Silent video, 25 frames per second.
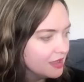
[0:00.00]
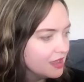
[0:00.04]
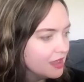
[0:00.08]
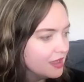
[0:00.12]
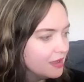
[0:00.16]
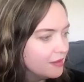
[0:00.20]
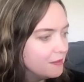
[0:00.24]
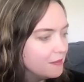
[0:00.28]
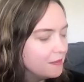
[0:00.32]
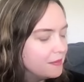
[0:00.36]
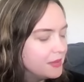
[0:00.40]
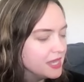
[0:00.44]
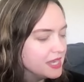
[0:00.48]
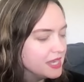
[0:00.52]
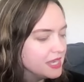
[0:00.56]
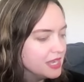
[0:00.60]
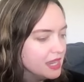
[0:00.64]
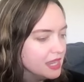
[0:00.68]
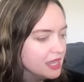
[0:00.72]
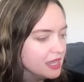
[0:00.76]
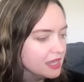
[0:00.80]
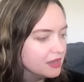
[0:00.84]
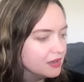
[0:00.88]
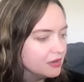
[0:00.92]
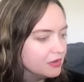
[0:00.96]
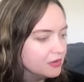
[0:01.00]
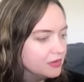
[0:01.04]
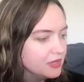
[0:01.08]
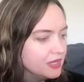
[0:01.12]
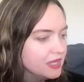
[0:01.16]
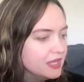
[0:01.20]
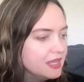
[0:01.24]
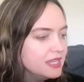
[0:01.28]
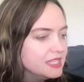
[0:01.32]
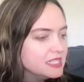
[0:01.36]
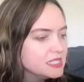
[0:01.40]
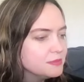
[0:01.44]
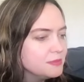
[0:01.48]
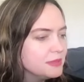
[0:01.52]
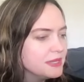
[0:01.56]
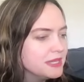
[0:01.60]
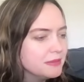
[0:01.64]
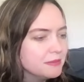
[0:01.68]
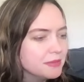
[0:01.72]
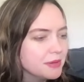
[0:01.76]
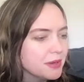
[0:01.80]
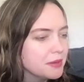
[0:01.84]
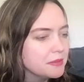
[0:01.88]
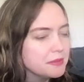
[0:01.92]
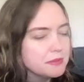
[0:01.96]
Um, but now it's
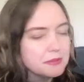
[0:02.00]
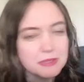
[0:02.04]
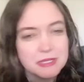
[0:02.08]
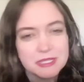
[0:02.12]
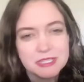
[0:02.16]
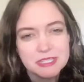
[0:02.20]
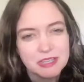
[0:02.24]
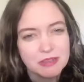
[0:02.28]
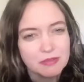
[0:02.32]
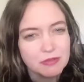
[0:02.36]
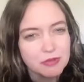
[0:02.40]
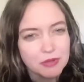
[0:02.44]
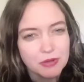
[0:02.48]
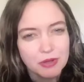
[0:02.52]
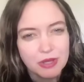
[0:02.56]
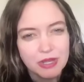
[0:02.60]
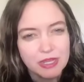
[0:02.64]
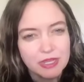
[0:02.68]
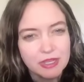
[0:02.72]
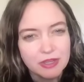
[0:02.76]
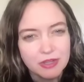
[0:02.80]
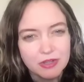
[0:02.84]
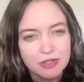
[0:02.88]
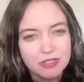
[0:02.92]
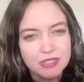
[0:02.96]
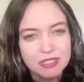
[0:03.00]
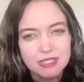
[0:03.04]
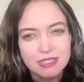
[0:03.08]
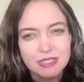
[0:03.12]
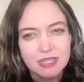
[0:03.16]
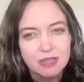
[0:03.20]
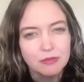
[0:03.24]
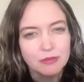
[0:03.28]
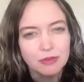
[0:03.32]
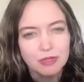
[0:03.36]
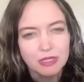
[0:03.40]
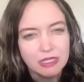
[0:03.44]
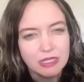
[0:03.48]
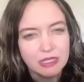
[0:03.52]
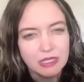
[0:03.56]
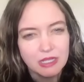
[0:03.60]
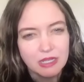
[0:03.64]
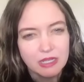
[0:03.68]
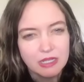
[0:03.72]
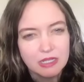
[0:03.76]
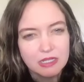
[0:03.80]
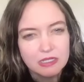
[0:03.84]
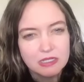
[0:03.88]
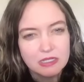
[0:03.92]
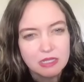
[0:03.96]
been probably seven or eight years since I really
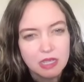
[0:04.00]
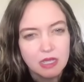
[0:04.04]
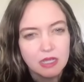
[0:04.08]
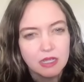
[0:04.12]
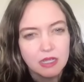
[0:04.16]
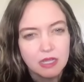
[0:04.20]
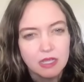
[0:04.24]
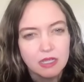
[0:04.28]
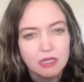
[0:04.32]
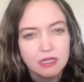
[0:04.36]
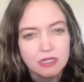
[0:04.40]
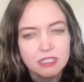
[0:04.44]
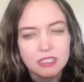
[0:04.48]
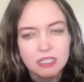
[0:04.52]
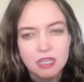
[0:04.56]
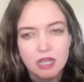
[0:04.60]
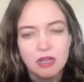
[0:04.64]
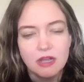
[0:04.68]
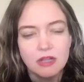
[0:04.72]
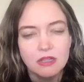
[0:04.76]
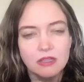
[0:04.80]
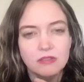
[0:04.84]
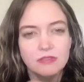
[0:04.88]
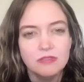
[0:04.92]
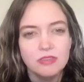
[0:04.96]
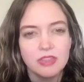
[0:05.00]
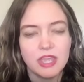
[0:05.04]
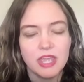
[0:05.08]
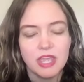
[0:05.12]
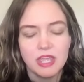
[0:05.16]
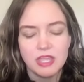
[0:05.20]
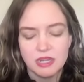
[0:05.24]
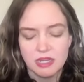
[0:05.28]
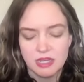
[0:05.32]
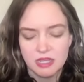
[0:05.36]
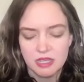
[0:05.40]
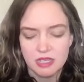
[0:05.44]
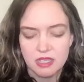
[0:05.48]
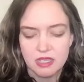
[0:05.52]
like dug into all of that.